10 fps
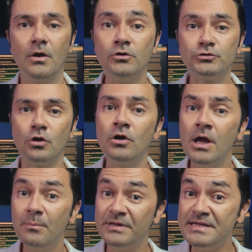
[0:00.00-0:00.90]
Also,
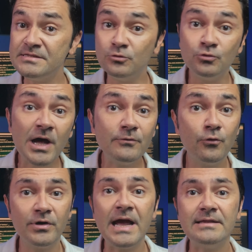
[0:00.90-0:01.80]
please do not
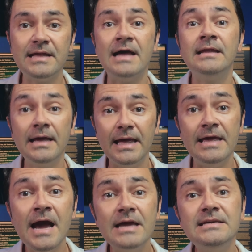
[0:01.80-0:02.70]
forget that
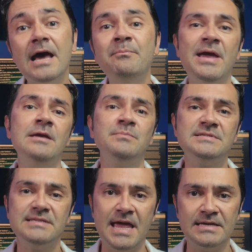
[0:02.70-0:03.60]
AI can make
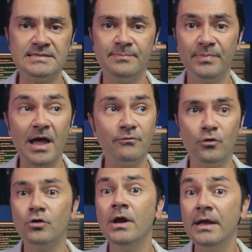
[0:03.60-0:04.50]
mistakes.
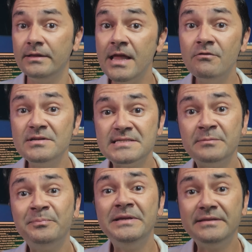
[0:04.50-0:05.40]
Therefore, never
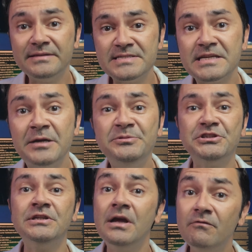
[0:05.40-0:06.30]
submit the
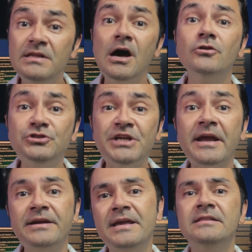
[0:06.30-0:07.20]
description without
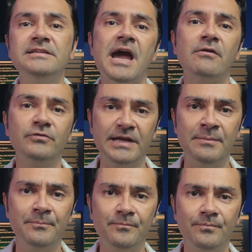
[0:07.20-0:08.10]
checking it carefully.